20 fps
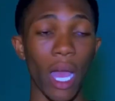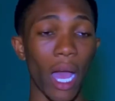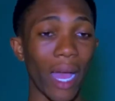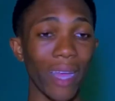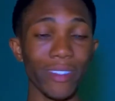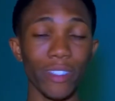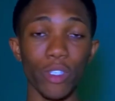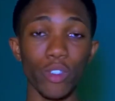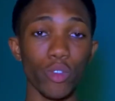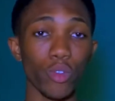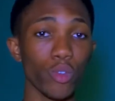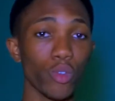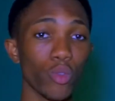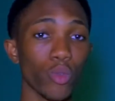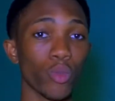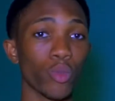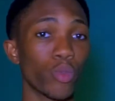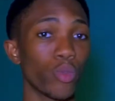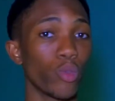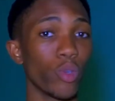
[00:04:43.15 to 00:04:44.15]
I just used
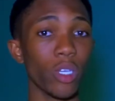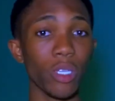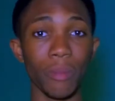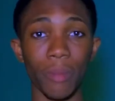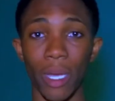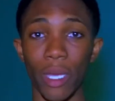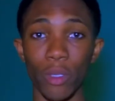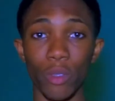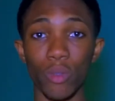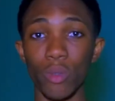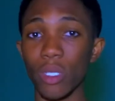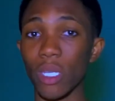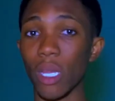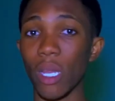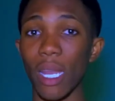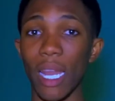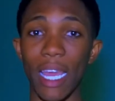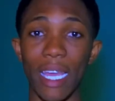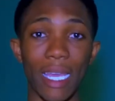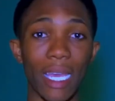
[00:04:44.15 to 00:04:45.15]
to create my YouTube
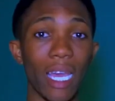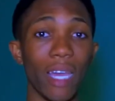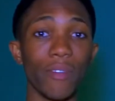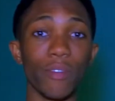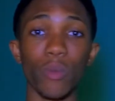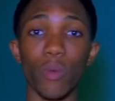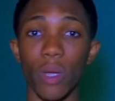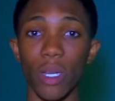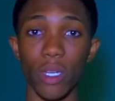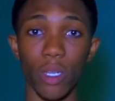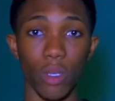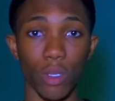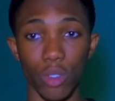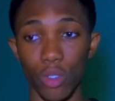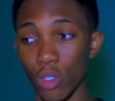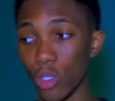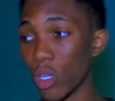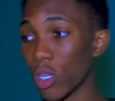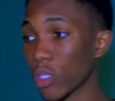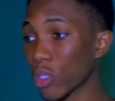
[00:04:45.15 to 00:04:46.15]
channel like everyone else,
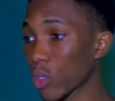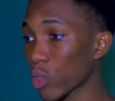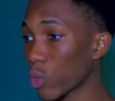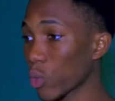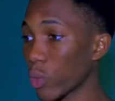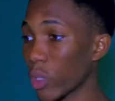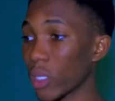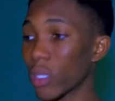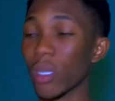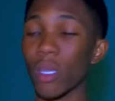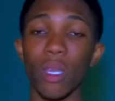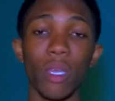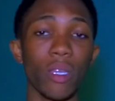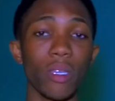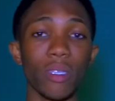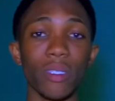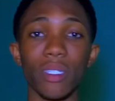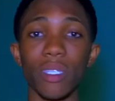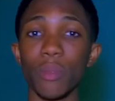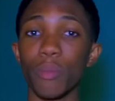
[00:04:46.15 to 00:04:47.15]
just create,
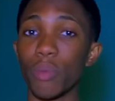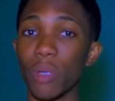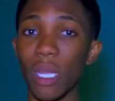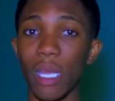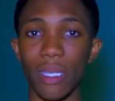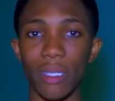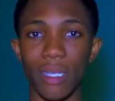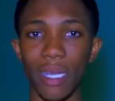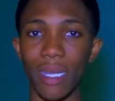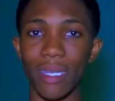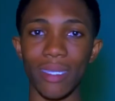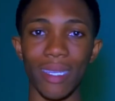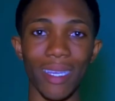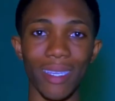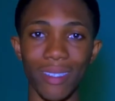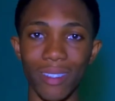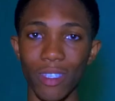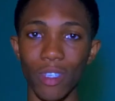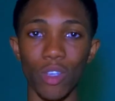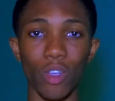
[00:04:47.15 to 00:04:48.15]
simple as that.
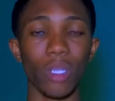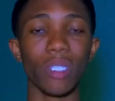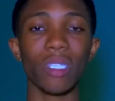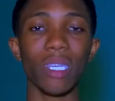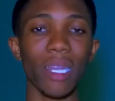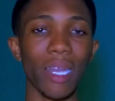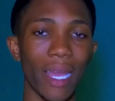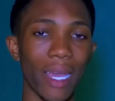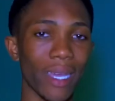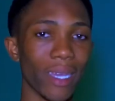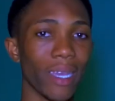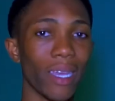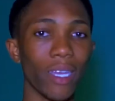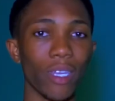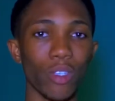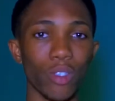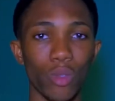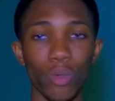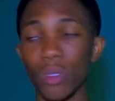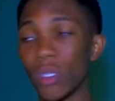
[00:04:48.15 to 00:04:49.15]
There's nothing like
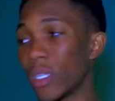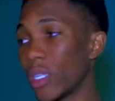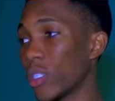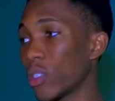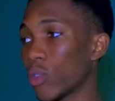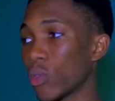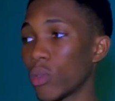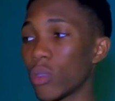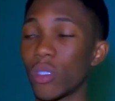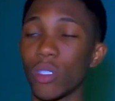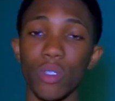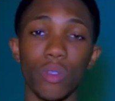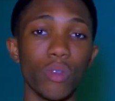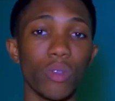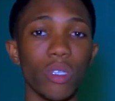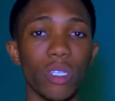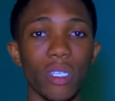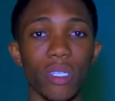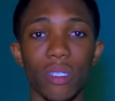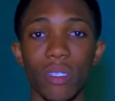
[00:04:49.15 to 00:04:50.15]
do
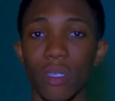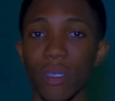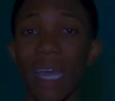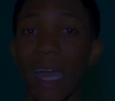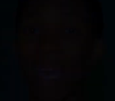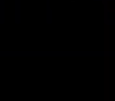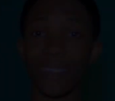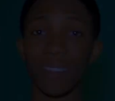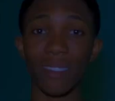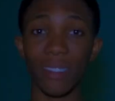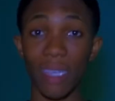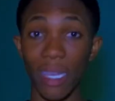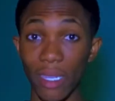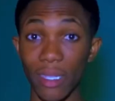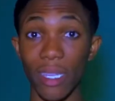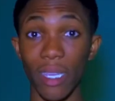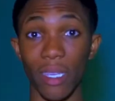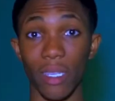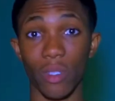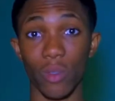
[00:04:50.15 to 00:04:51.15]
this as
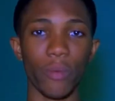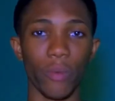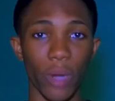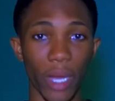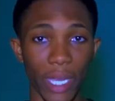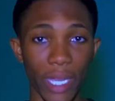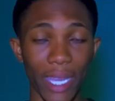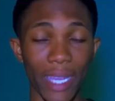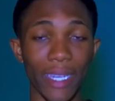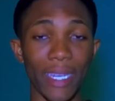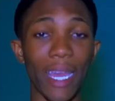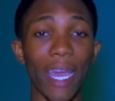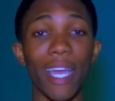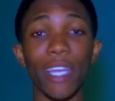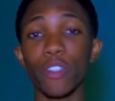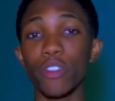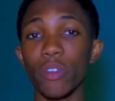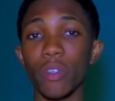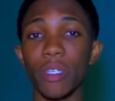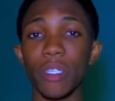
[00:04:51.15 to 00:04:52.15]
settings, right? And
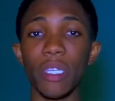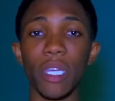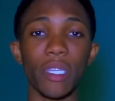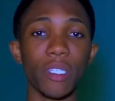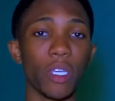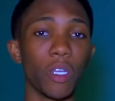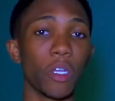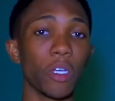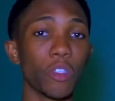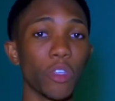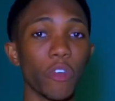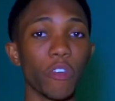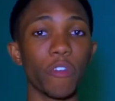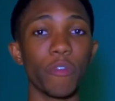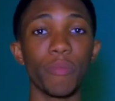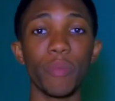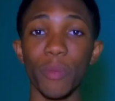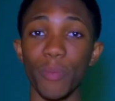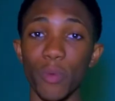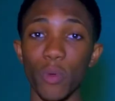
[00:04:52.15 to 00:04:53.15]
actually there's a lot
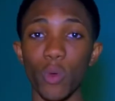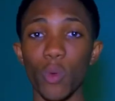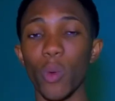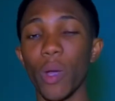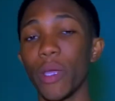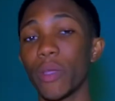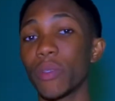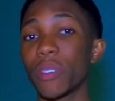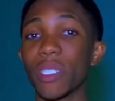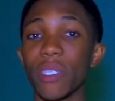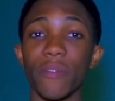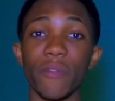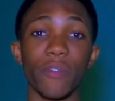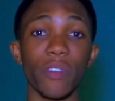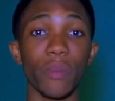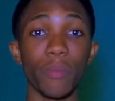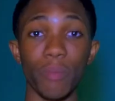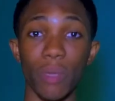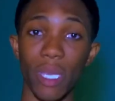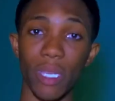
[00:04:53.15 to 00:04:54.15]
of people who are using
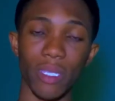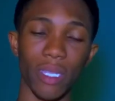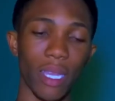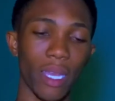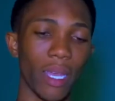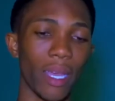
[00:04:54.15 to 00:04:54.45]
VPN.